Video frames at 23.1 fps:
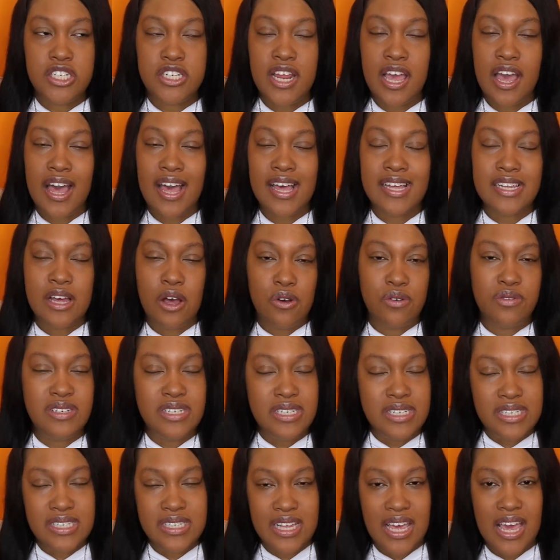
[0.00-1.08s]
Now I
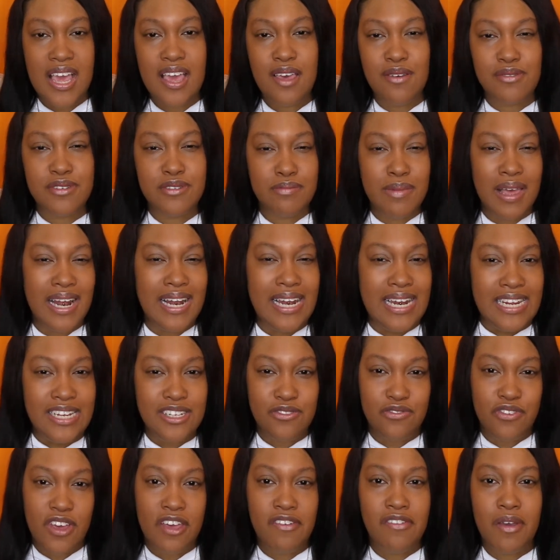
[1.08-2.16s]
only say it was my least
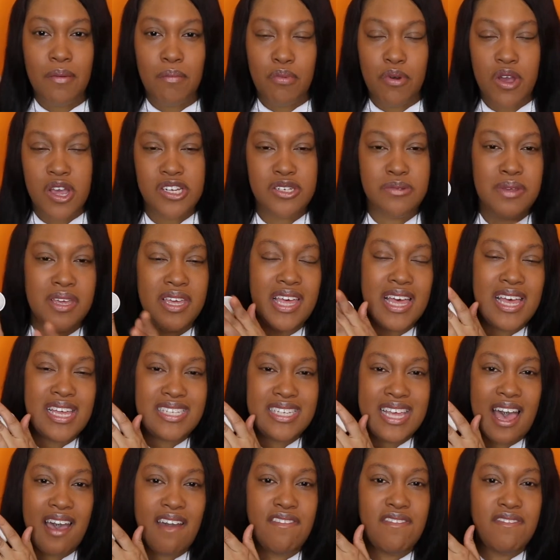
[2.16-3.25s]
favorite brush because
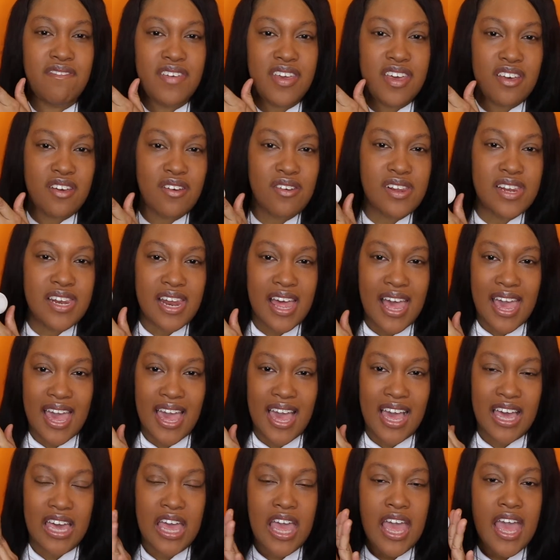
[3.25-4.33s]
I feel
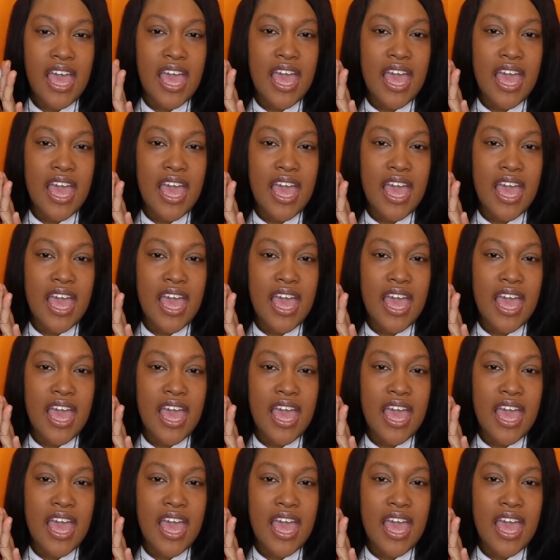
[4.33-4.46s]
like